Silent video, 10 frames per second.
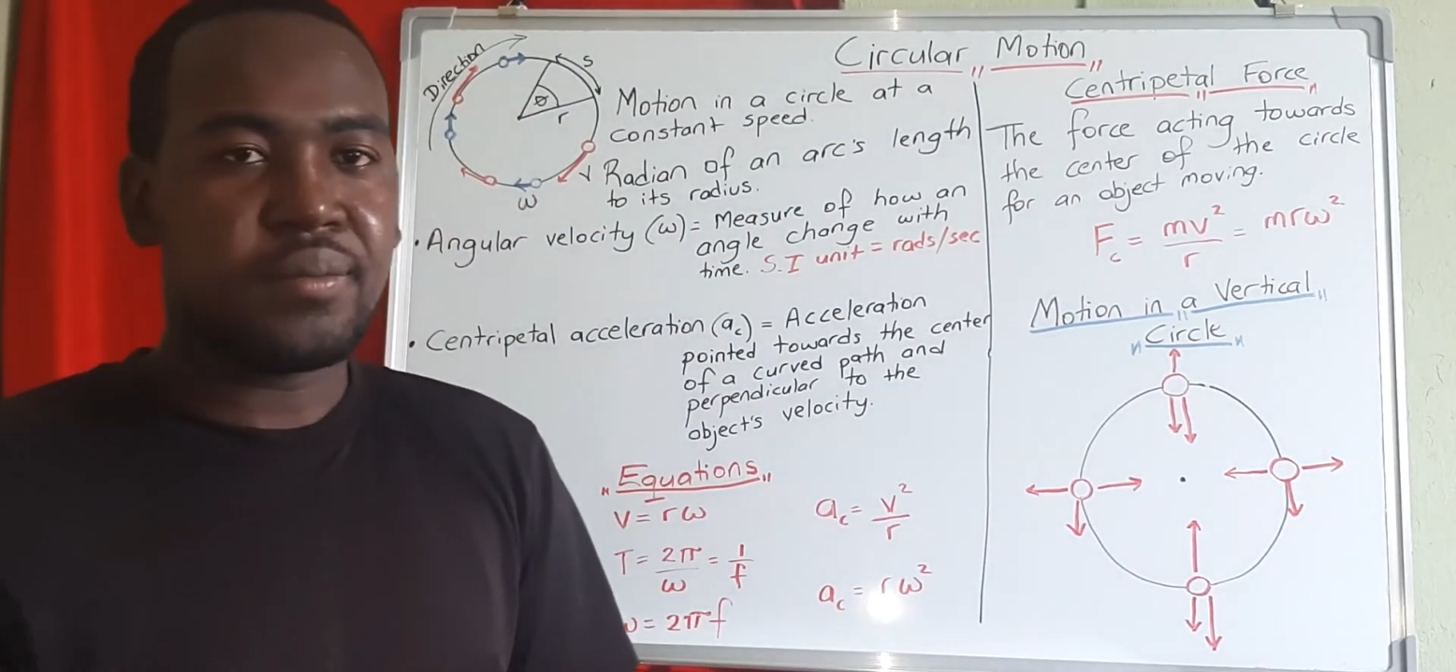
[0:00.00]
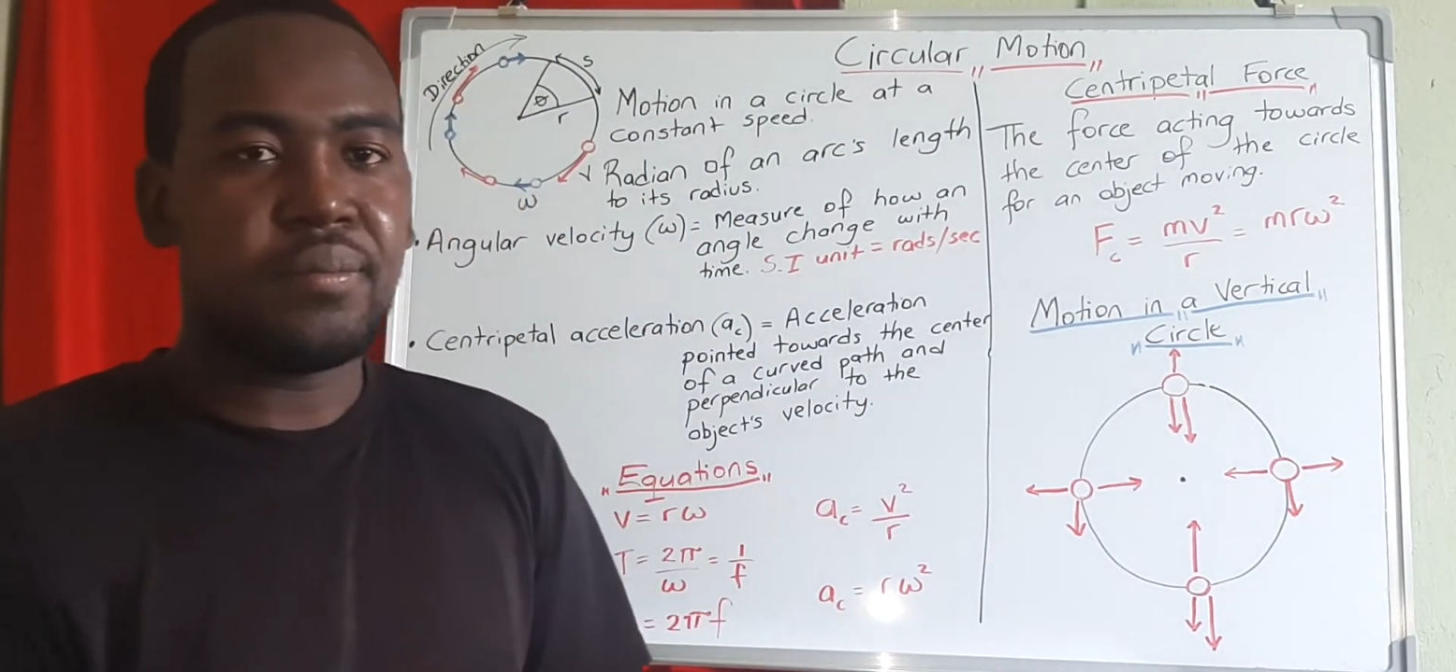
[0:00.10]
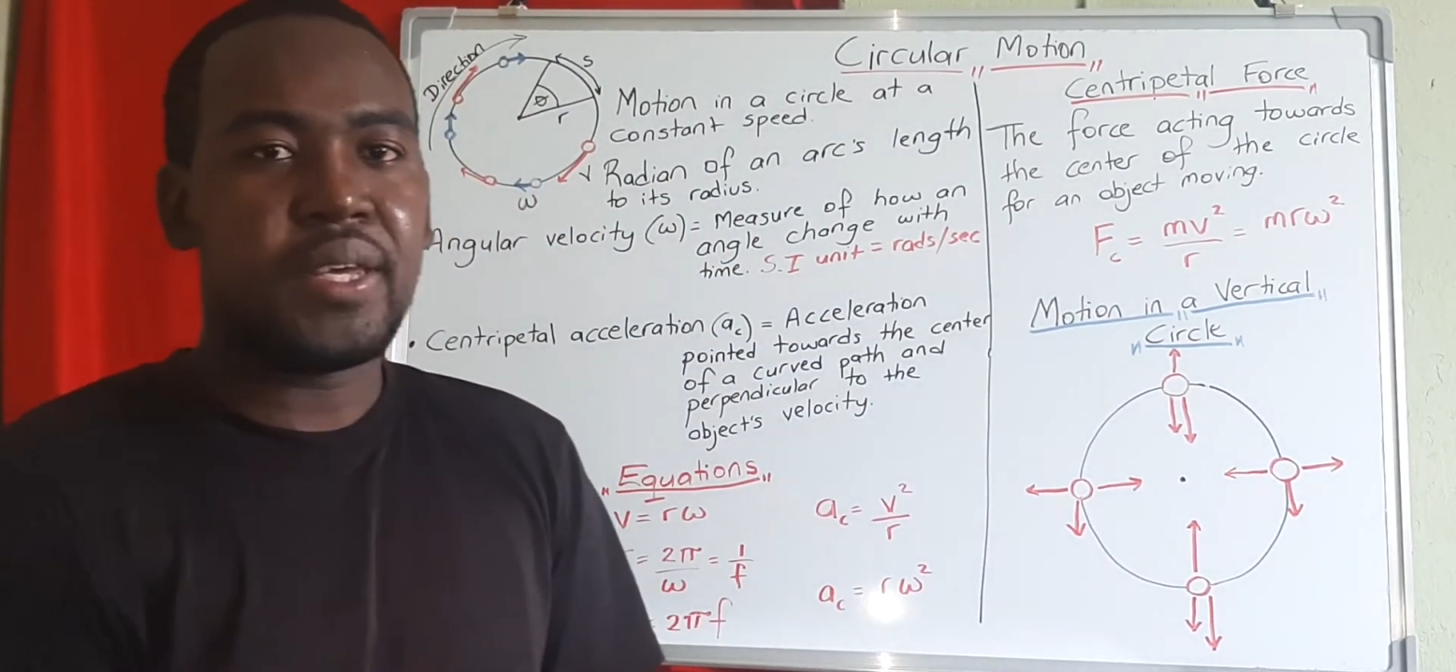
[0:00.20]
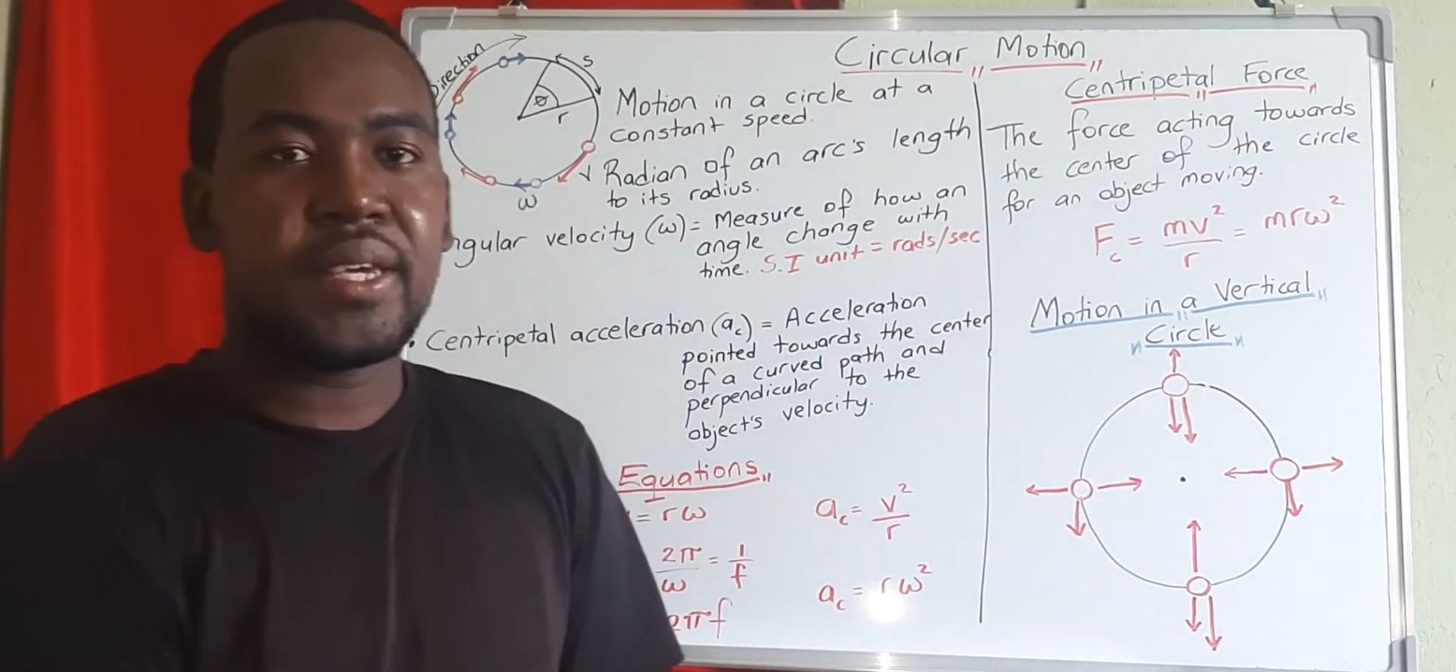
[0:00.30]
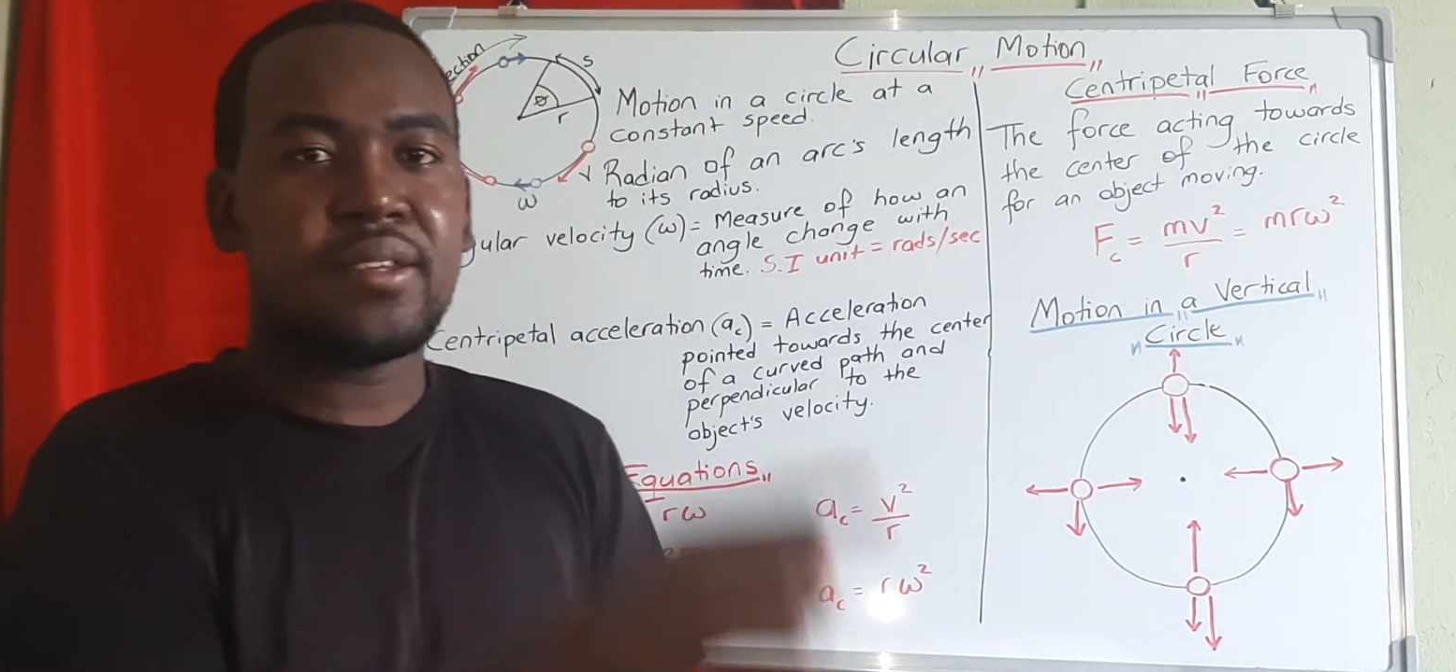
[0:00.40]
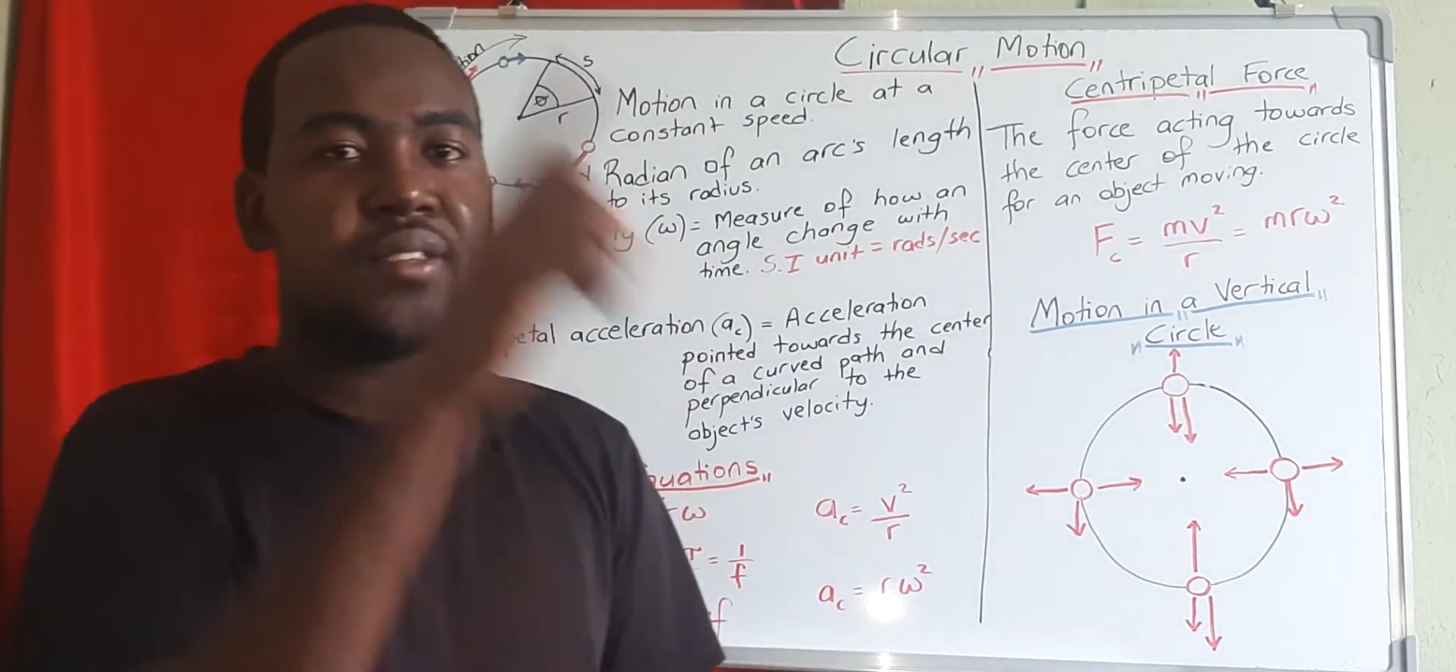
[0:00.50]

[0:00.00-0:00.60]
making